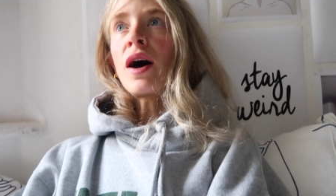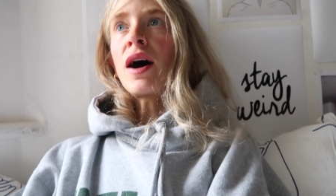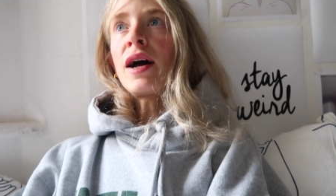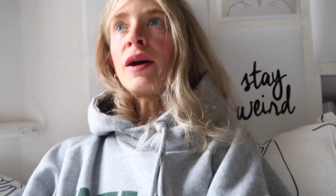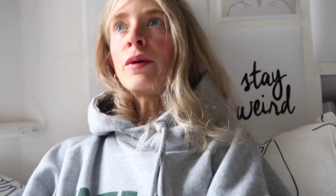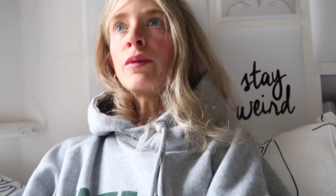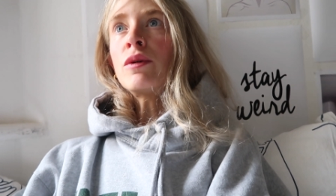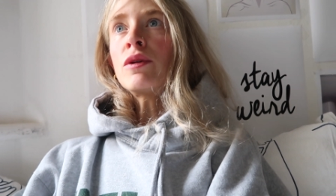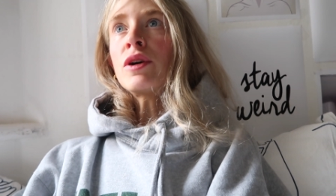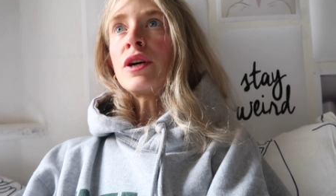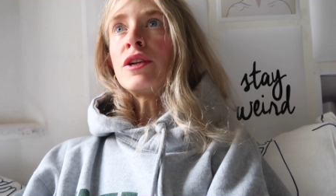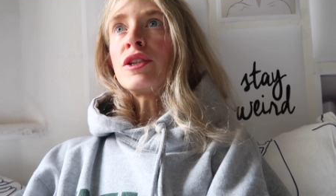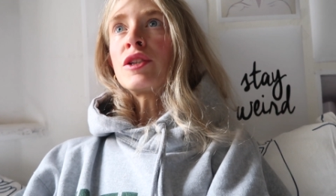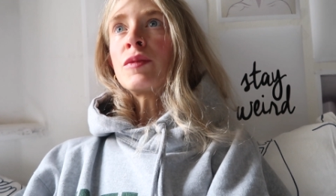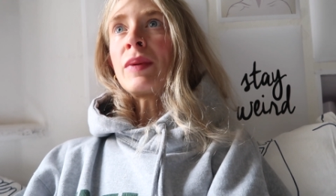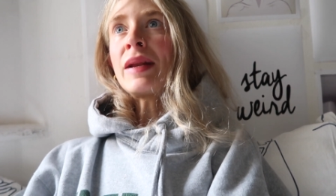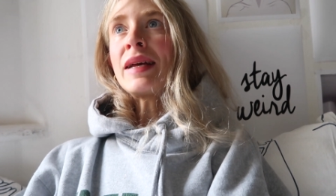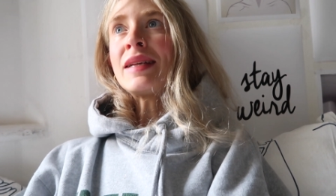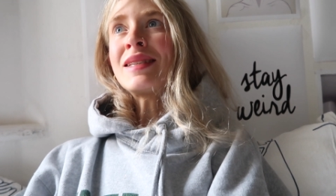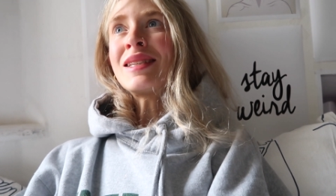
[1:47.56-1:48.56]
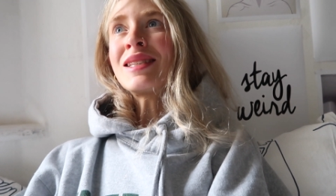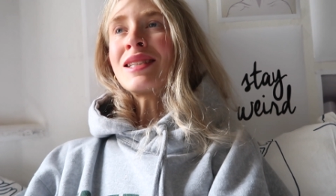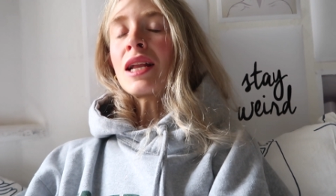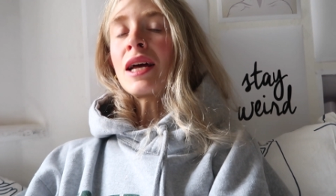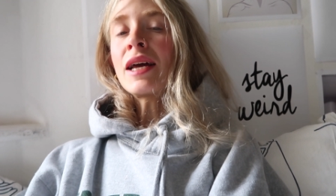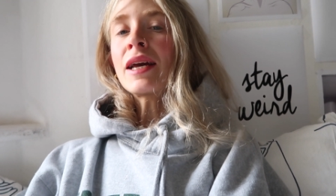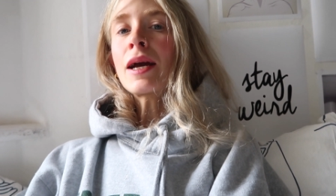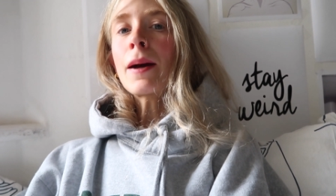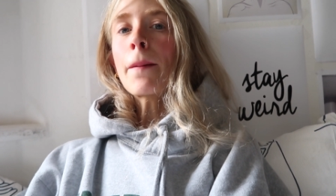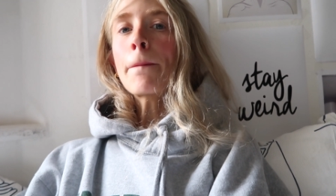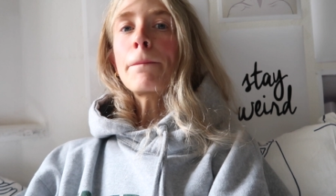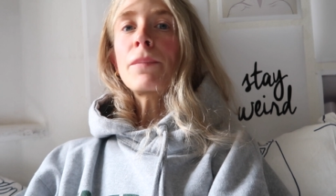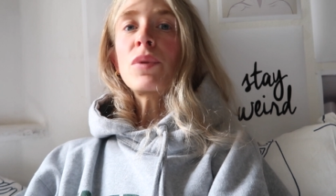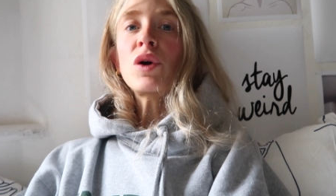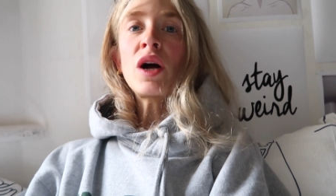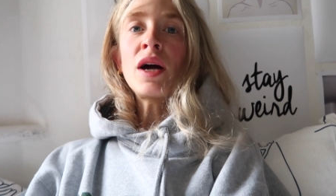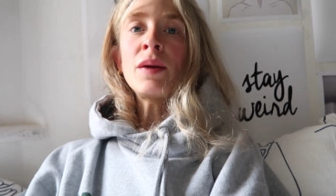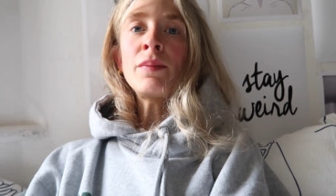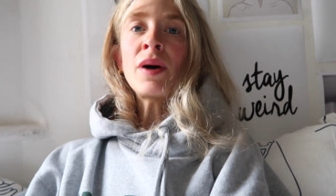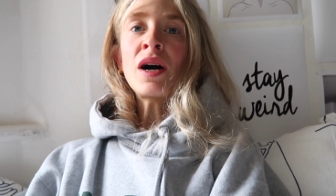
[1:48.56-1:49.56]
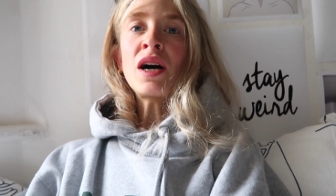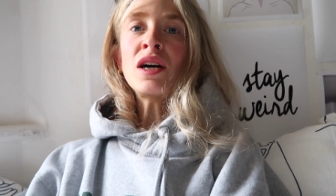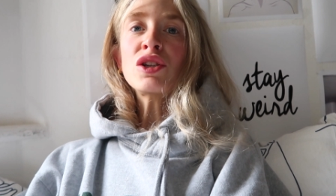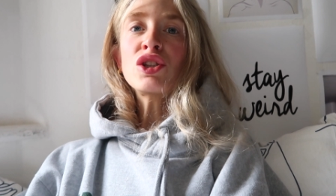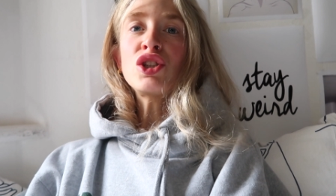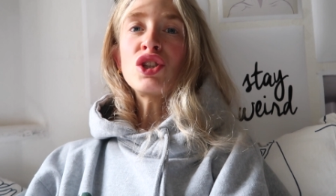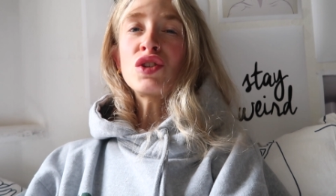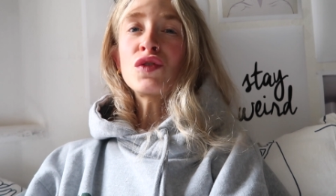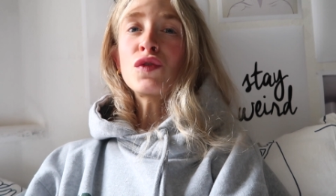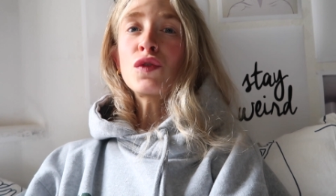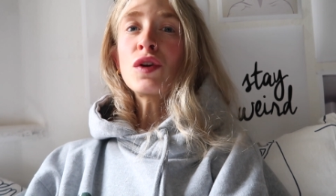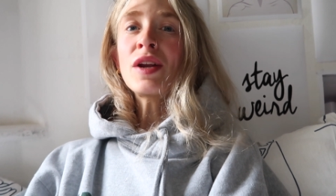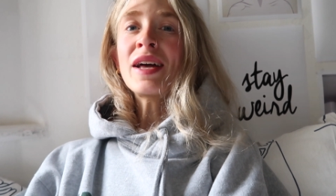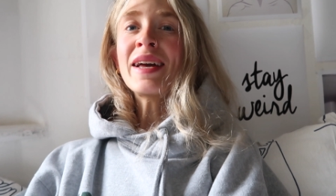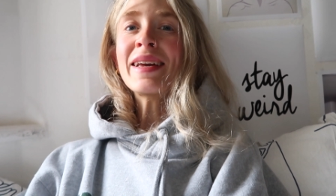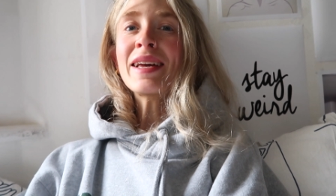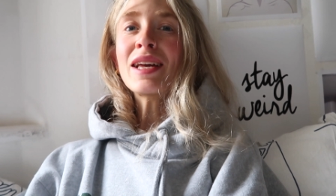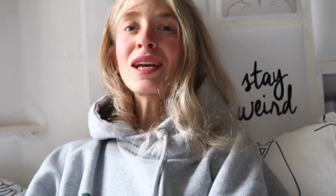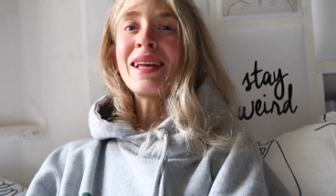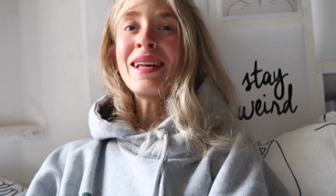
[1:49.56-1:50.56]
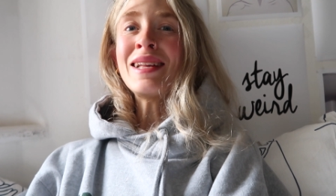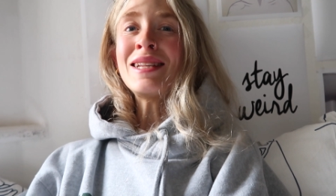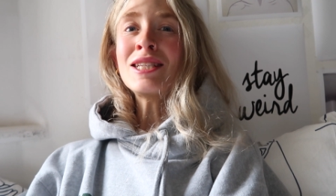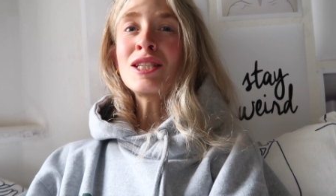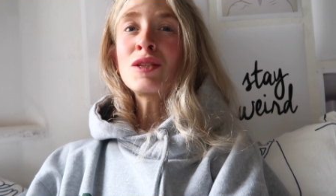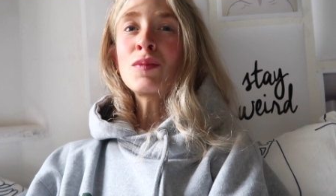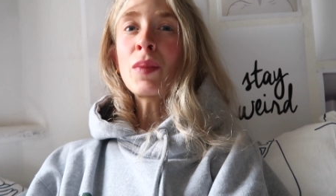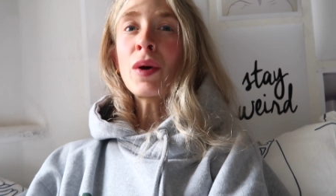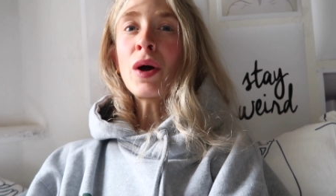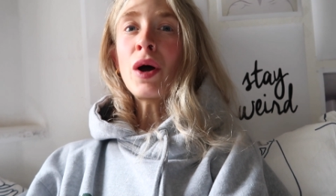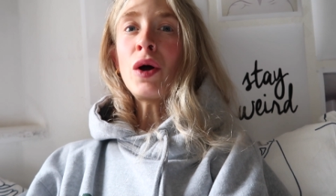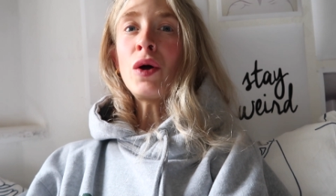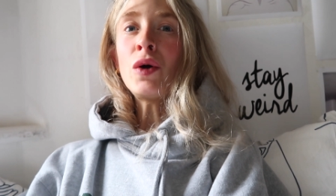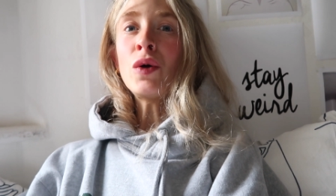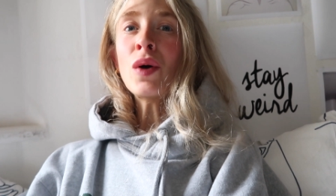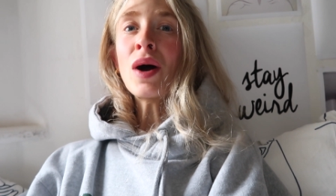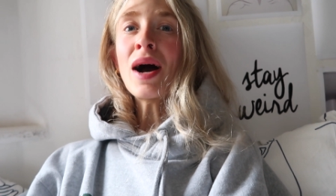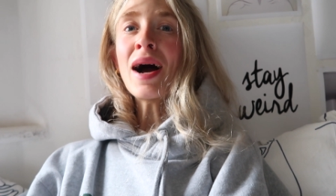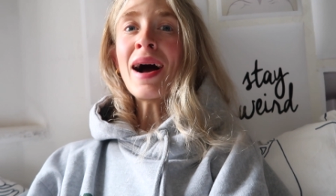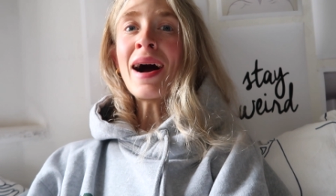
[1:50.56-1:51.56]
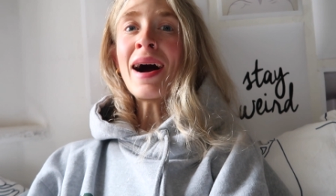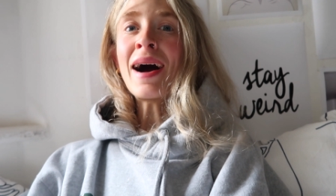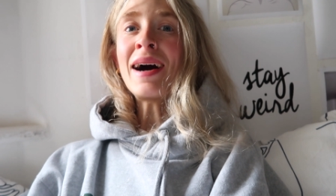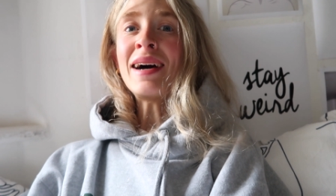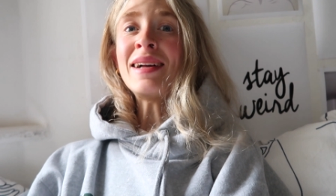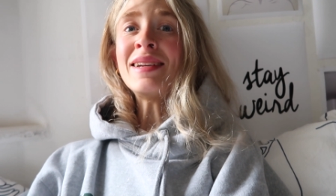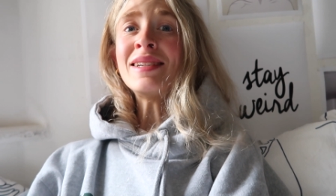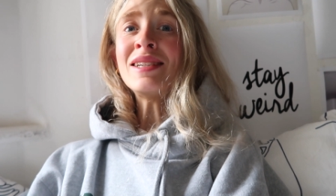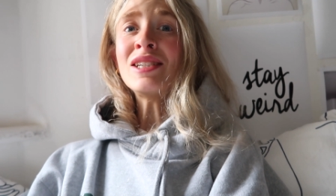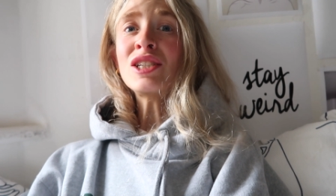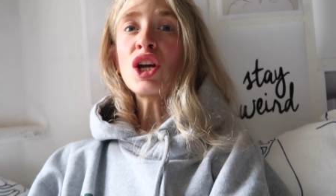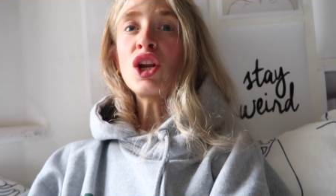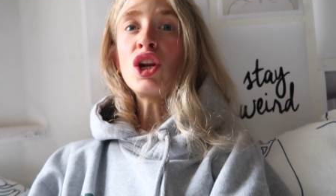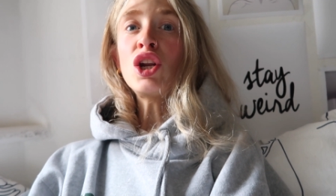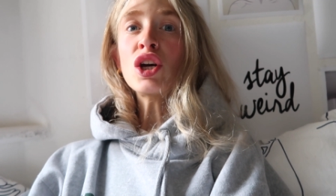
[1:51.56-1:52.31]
I will go to places like Primark just for like inspo and